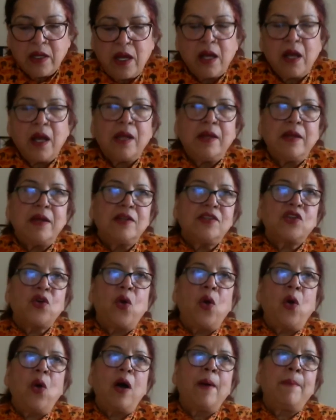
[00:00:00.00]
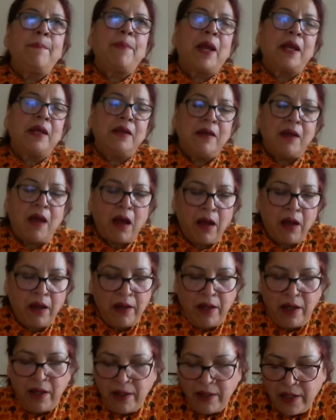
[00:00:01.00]
Gangadhar saw a
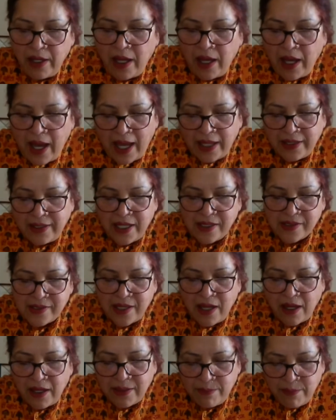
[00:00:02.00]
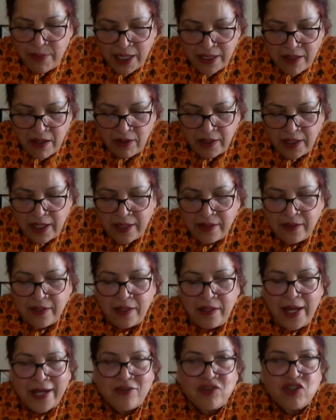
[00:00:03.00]
pandal at the Azad Maidan, and
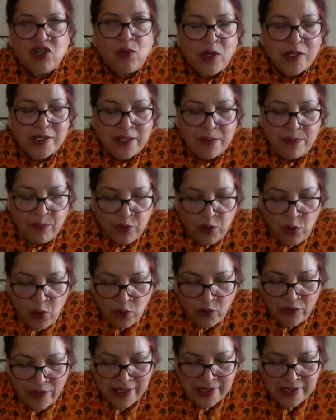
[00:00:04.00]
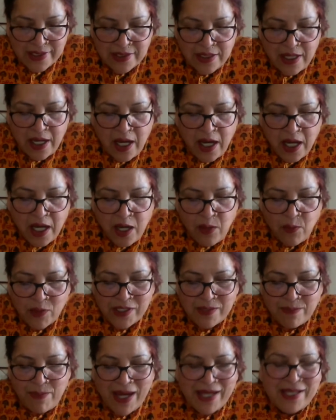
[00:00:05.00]
the lecture was in progress. He
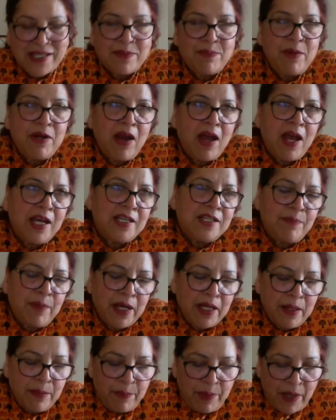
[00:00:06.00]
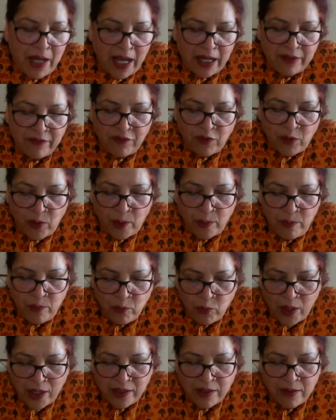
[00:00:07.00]
was mesmerized by the
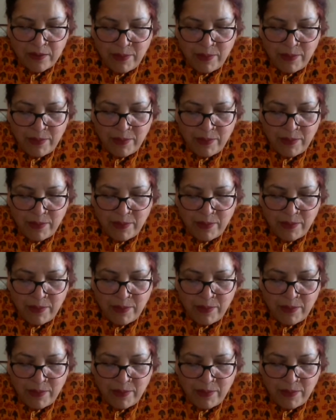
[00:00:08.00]
platform where